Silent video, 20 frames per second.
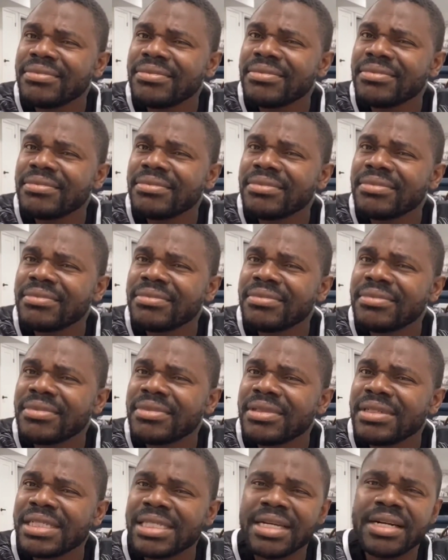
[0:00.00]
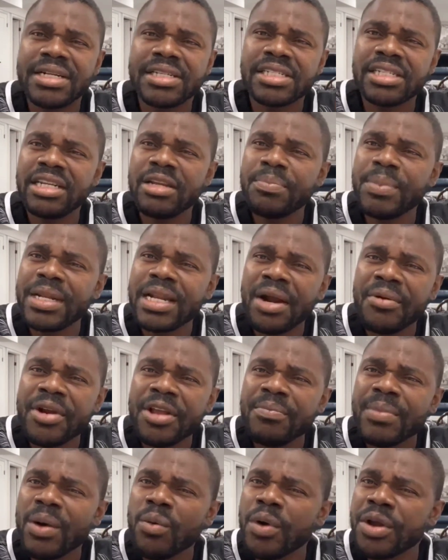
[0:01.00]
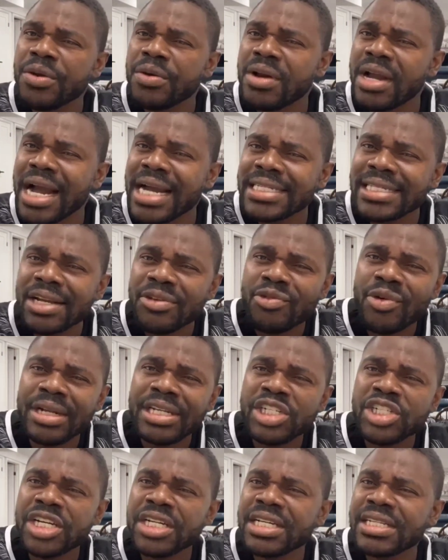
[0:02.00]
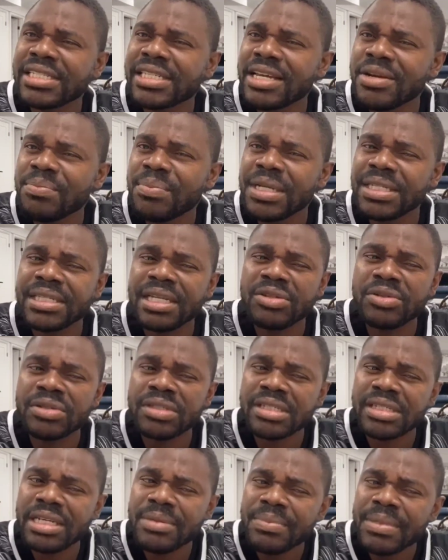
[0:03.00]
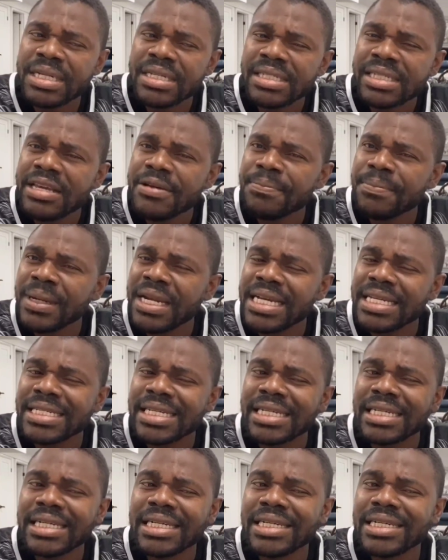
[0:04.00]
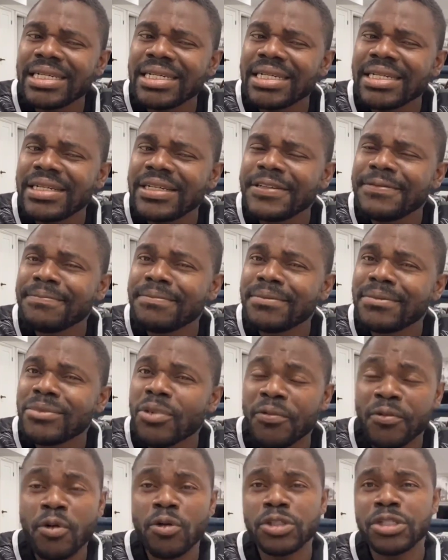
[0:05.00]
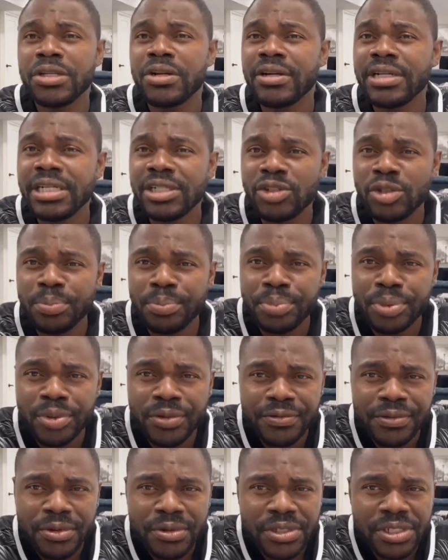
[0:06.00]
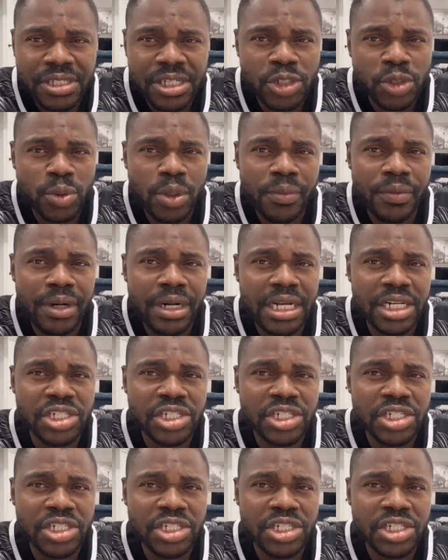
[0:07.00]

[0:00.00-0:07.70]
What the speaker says: Is there a sleeping arrangement where you guys actually share the same place and you sleep in the same place? Of course, you don't need to prove your sexual relationship.